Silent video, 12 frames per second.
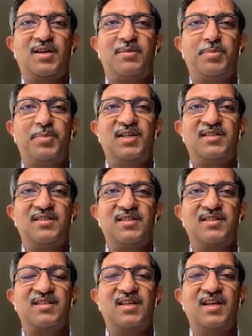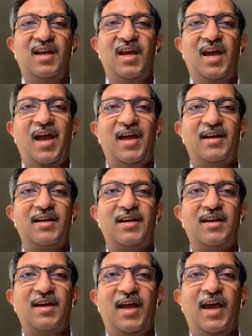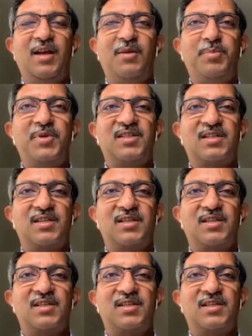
composites and help it